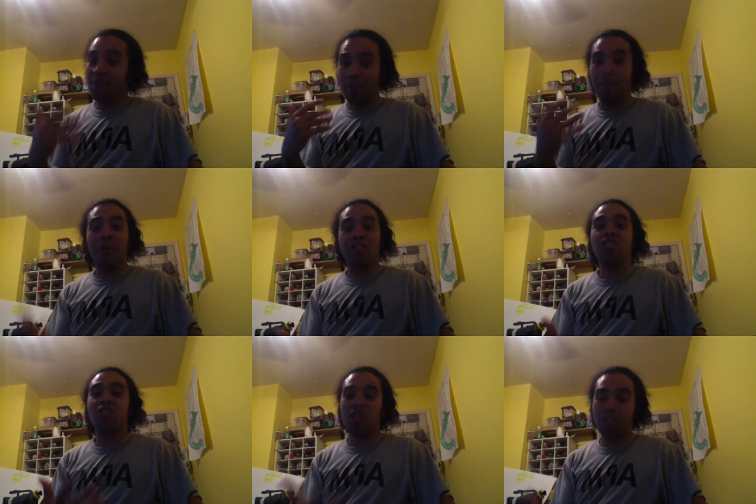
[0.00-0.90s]
I'm about to
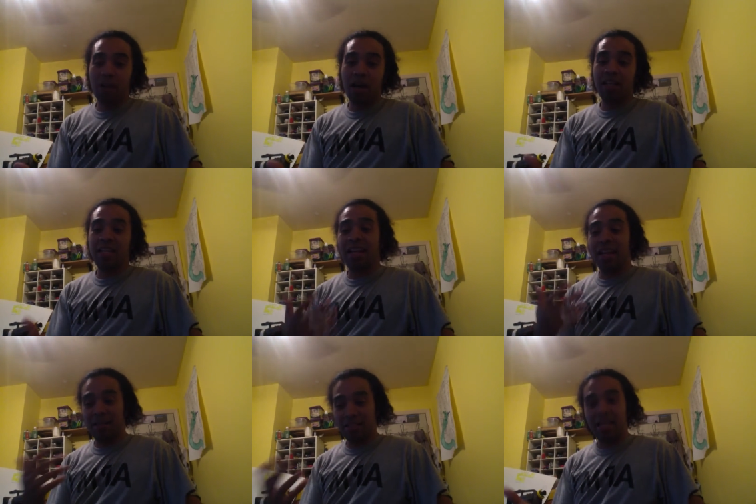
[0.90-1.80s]
start smiling, and I
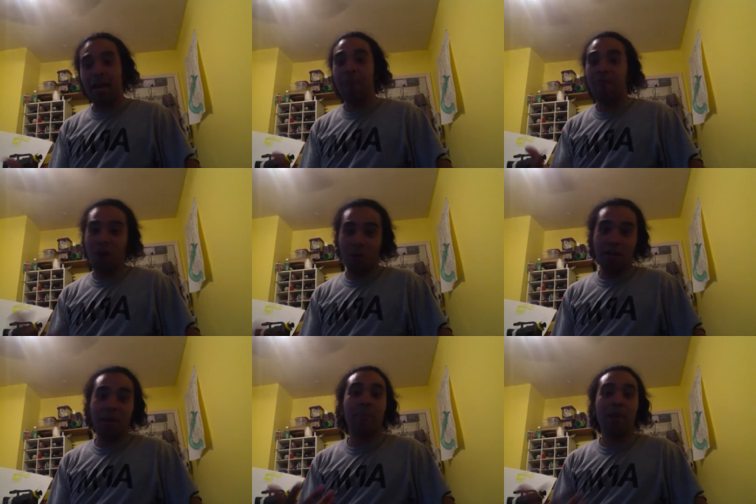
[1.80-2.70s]
gotta stop before I
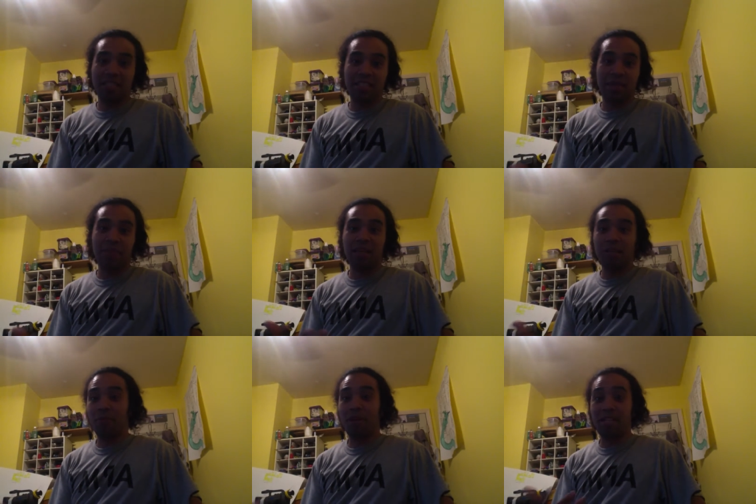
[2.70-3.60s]
wind up punching something
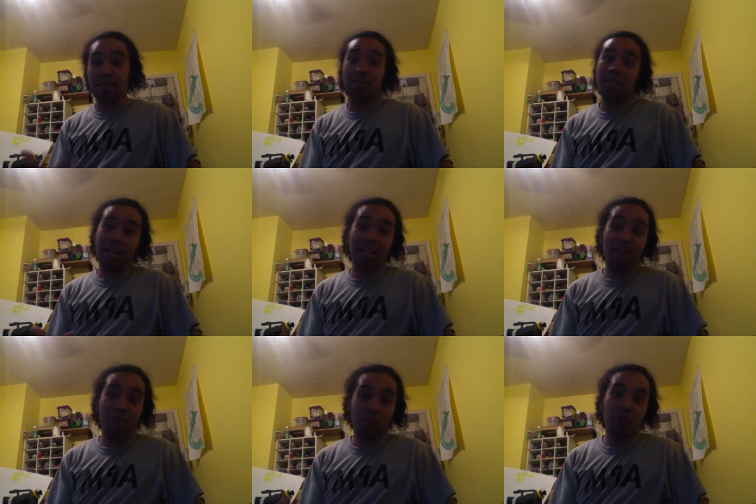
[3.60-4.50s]
and breaking something that I can't
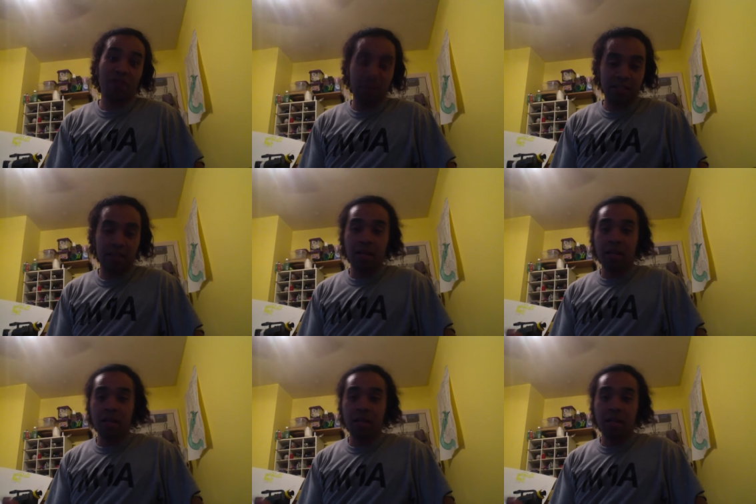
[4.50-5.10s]
afford to fix.